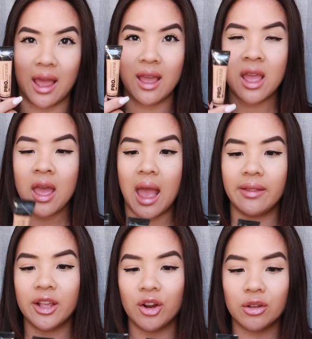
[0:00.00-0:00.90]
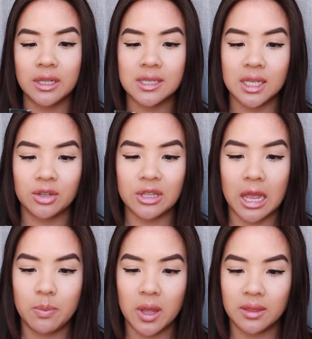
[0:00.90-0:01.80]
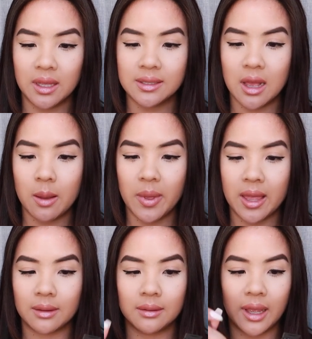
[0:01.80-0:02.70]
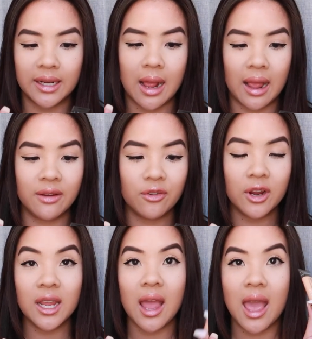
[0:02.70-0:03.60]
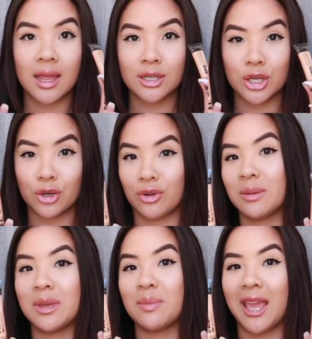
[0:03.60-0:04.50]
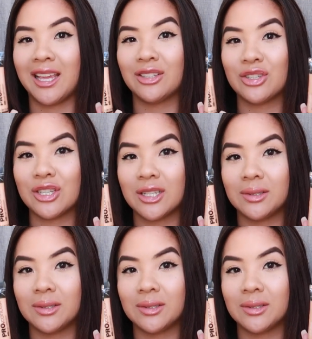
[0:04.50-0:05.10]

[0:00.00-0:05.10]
Yeah, LA Girl concealers, I picked these up in light ivory and creamy beige.